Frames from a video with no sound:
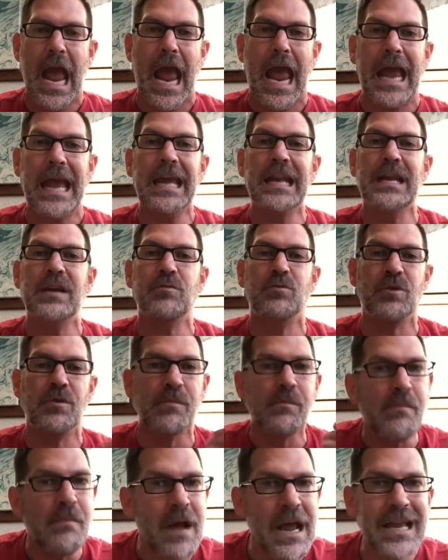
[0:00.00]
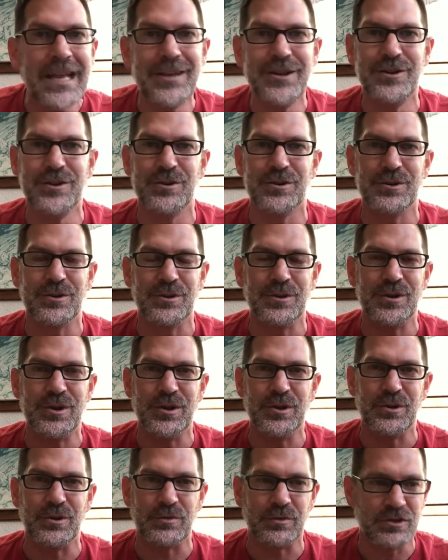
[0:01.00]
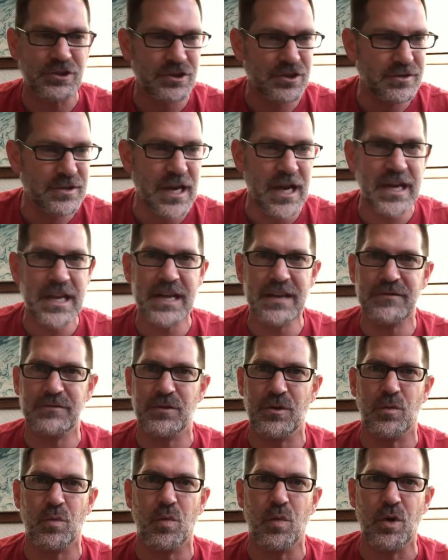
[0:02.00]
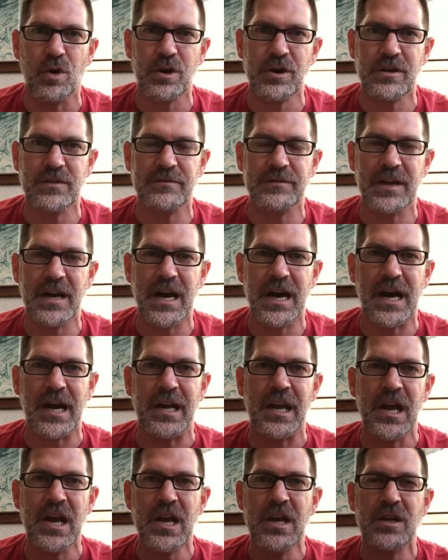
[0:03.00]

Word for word: and it will make your, your study of the Word of God